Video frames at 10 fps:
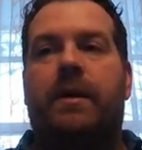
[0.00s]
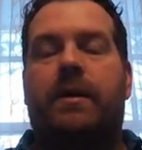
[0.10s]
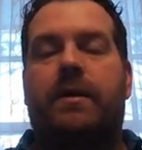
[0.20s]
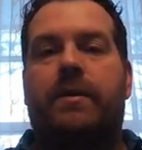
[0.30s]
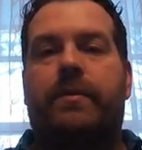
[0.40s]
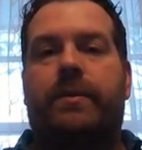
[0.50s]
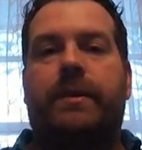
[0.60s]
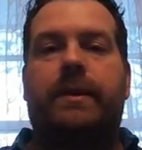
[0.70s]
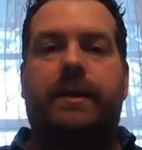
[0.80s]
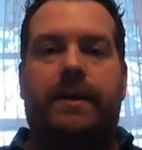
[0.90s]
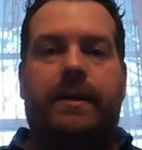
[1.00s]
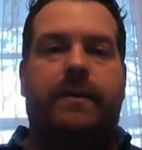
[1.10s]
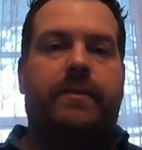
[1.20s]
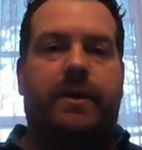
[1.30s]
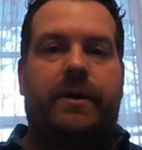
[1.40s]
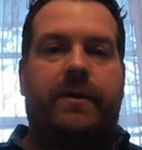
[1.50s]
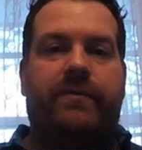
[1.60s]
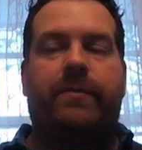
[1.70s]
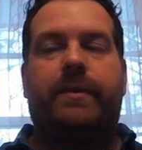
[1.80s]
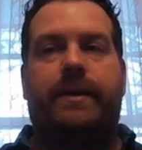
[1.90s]
not completely dammed
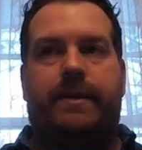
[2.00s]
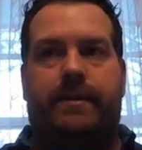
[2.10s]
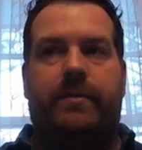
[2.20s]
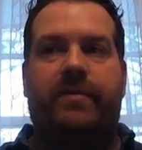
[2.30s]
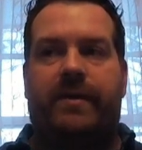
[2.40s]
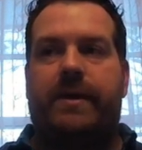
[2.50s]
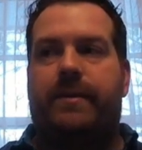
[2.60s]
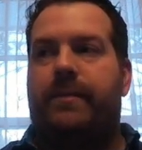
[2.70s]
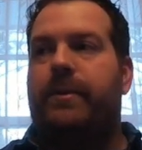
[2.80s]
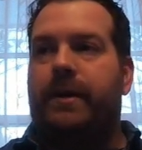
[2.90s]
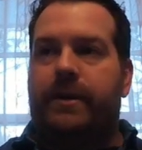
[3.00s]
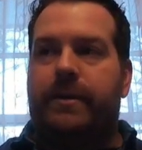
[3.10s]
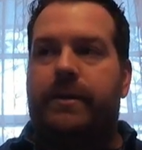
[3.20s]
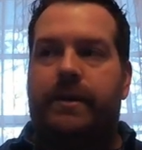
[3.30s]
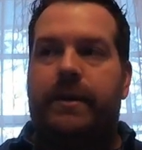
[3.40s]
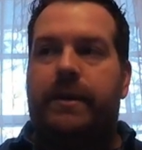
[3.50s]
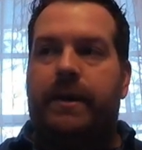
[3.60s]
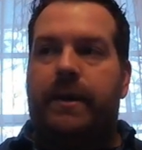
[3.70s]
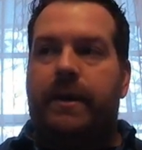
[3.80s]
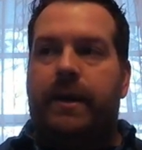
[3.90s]
off, but it was dammed up pretty good.
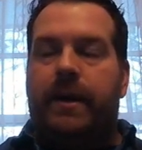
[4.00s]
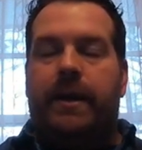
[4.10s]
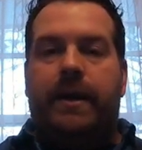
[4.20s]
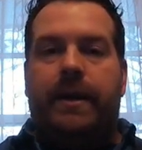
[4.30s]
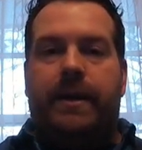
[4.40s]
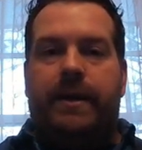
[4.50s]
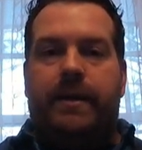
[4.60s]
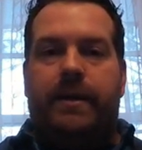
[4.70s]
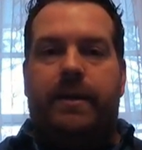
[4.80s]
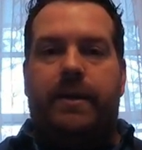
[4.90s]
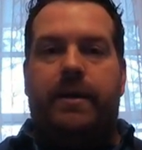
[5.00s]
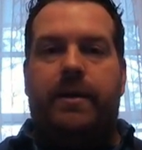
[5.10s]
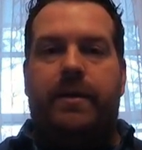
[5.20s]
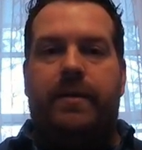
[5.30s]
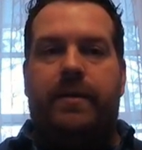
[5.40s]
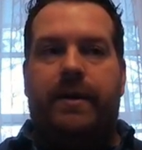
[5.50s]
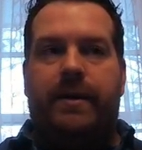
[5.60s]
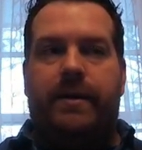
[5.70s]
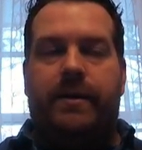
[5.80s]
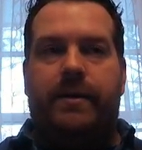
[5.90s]
And
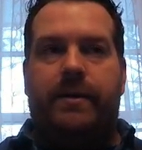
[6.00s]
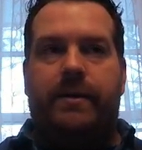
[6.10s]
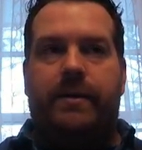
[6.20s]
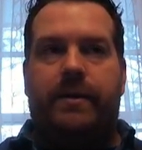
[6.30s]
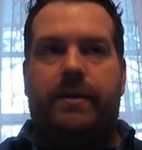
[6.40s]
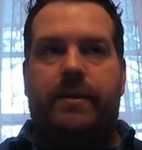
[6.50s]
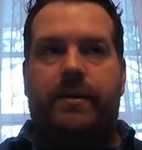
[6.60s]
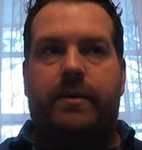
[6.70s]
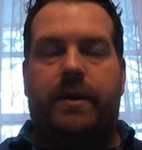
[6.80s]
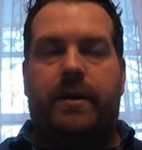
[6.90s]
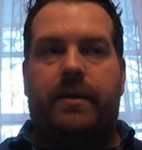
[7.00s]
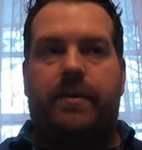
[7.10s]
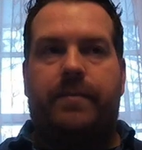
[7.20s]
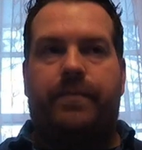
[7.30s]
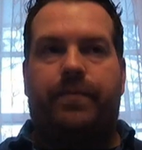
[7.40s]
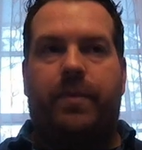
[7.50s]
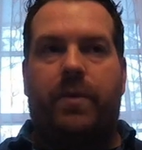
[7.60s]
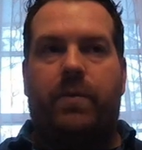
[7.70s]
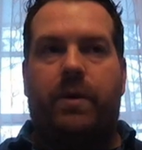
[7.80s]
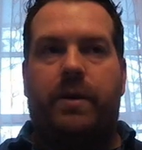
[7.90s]
there
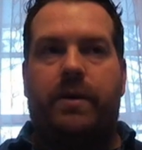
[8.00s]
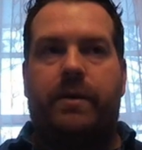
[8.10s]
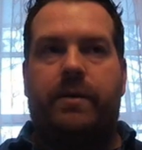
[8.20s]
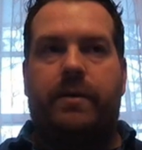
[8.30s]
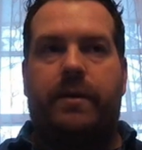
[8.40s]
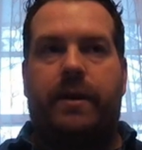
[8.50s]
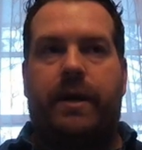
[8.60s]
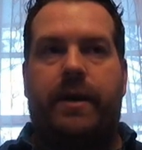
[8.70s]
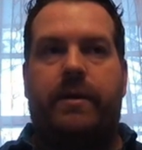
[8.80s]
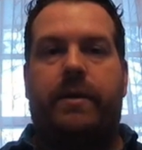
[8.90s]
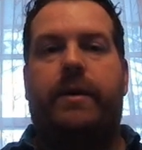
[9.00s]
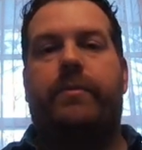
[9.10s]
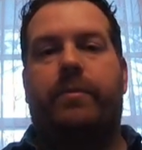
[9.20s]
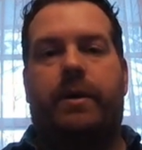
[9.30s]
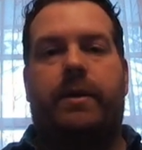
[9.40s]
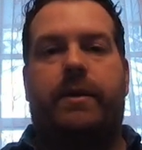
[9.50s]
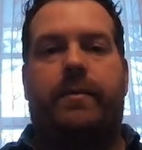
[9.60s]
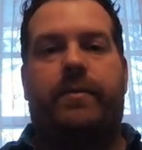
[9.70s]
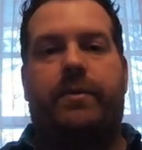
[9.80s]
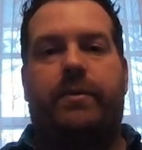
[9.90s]
were herring running
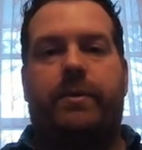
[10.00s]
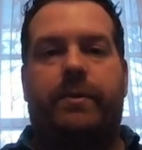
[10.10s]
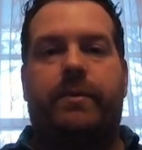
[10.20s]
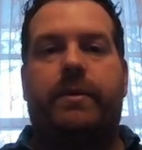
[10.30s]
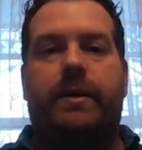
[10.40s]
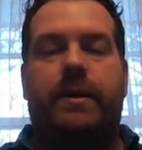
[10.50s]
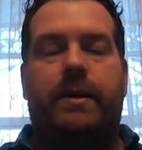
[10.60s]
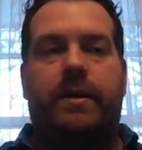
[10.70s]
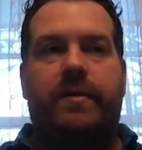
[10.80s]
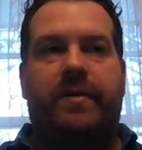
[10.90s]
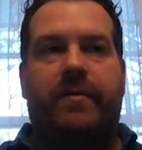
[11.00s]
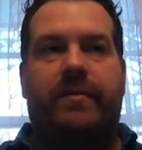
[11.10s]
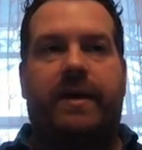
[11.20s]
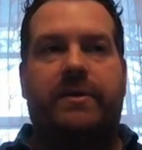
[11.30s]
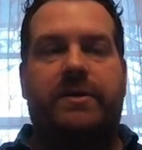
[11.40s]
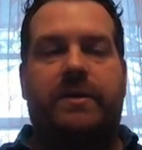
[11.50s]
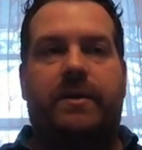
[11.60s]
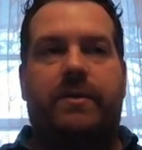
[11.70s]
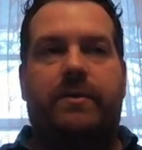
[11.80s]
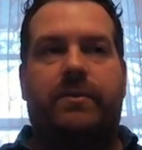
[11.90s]
up through, so I was catching
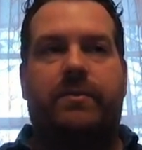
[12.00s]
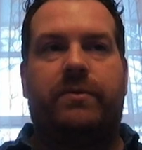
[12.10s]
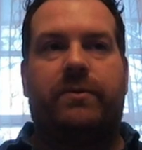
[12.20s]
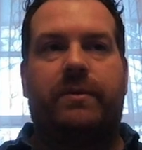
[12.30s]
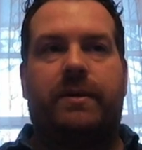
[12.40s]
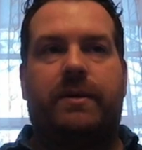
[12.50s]
those,